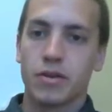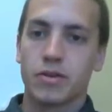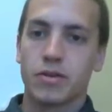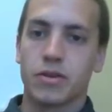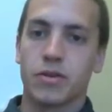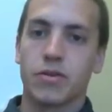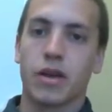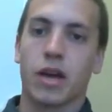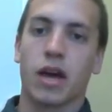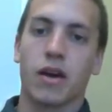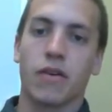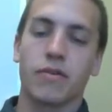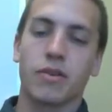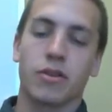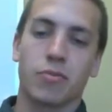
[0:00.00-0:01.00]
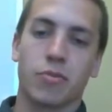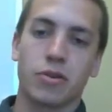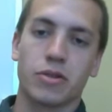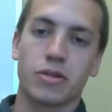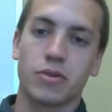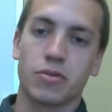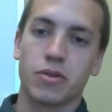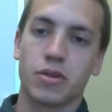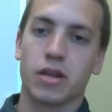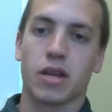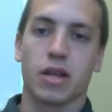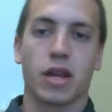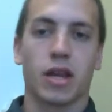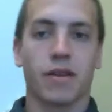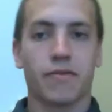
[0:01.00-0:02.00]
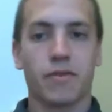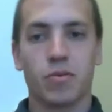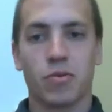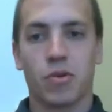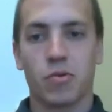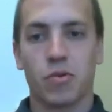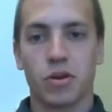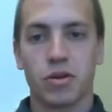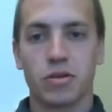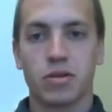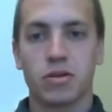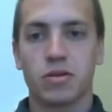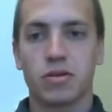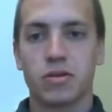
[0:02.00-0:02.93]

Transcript: So they have another person do it, and they kind of add a few more words.